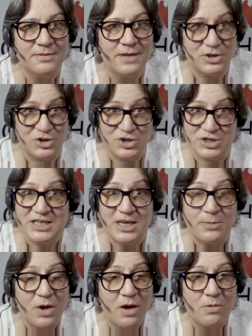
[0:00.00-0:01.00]
and you just
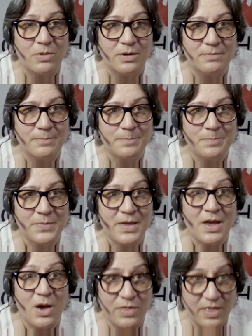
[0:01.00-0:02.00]
keep going.
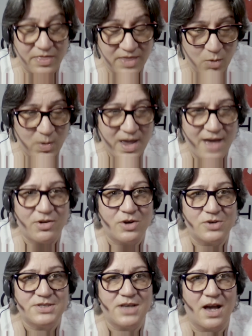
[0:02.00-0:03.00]
The thing we have on
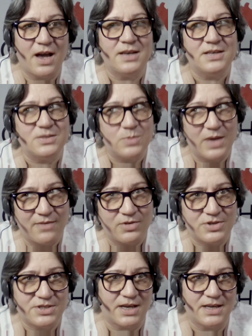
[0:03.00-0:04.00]
our side is we have
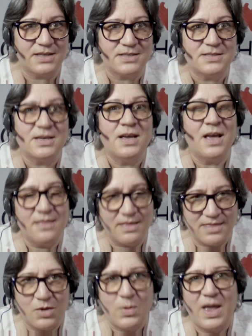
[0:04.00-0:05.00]
our science. The
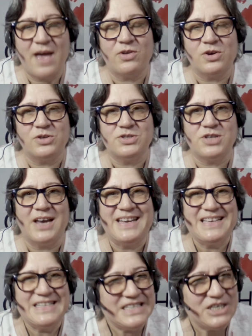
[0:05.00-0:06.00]
thing we have on our side
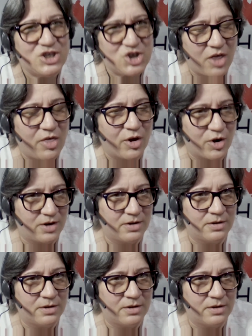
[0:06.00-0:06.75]
is each other.